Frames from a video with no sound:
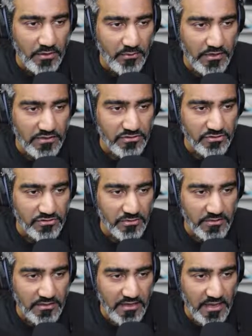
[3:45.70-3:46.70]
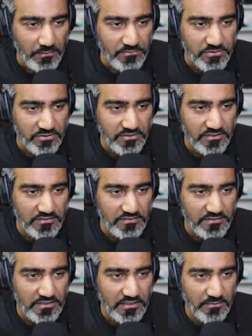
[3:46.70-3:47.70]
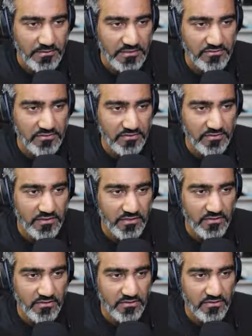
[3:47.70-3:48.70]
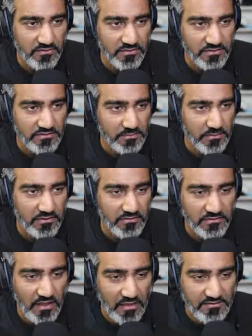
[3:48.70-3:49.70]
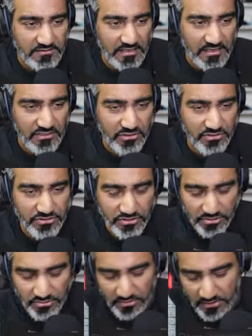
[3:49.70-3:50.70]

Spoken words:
to do is I want to capture this little piece over here, which is about a second or two.